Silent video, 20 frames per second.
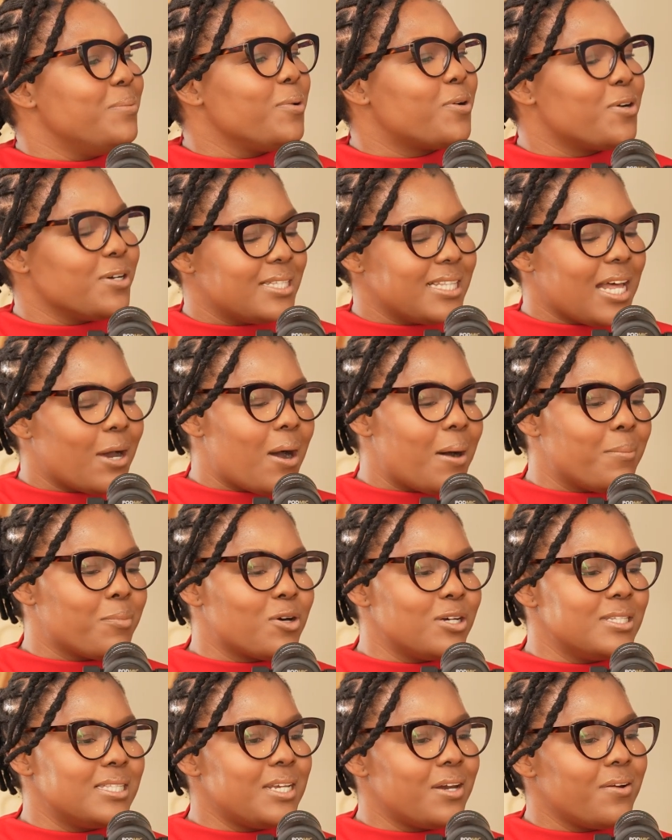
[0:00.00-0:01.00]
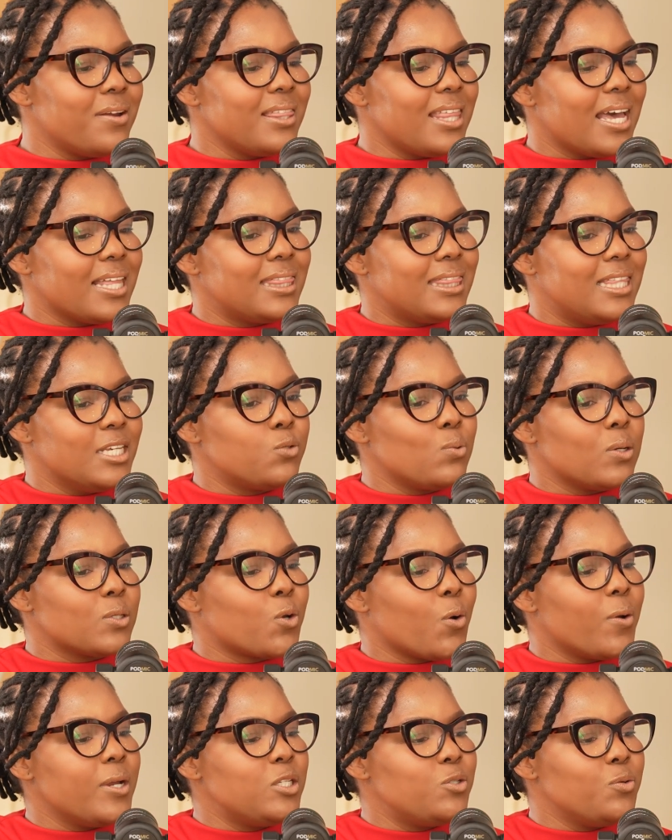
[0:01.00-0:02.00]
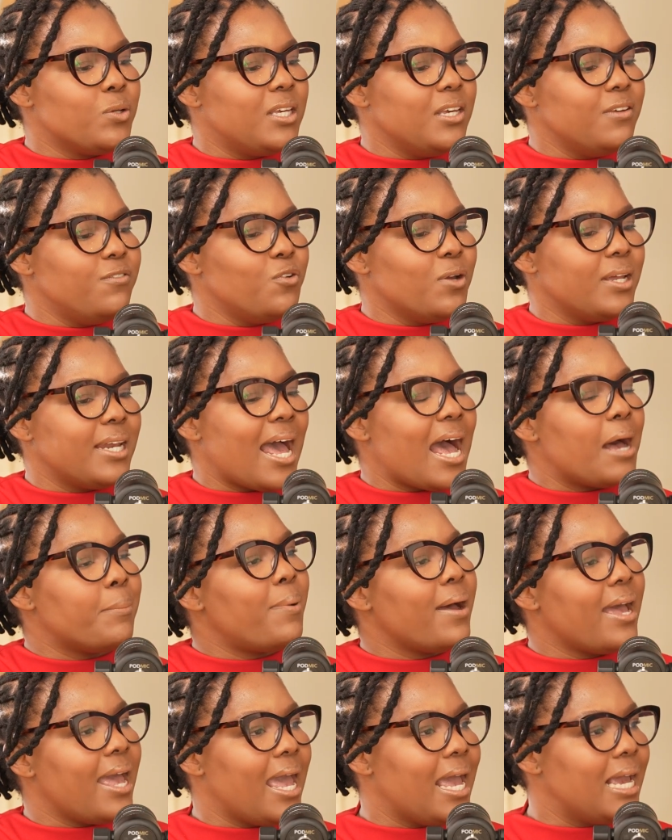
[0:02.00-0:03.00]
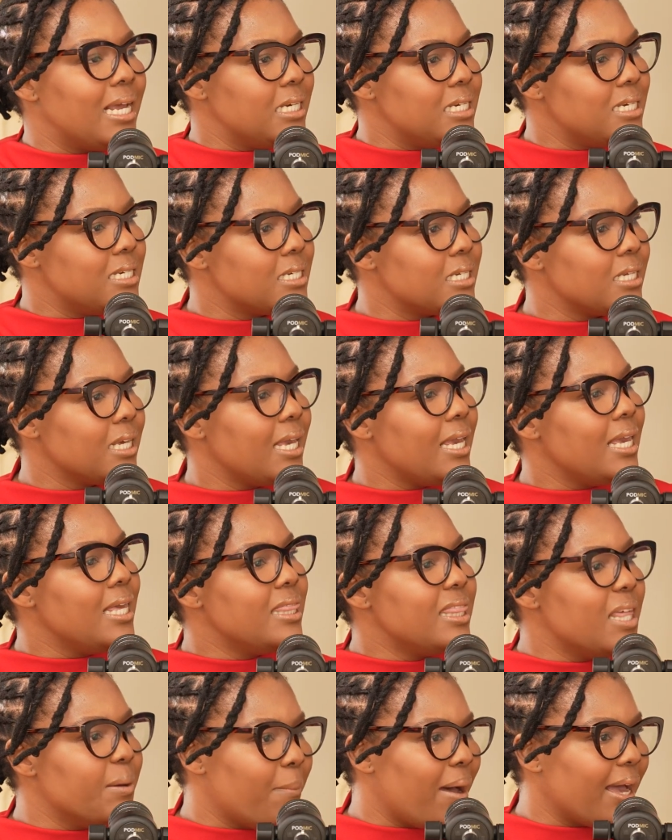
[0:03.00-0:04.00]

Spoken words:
Because now I'm considering that this was going to give you an upper hand in the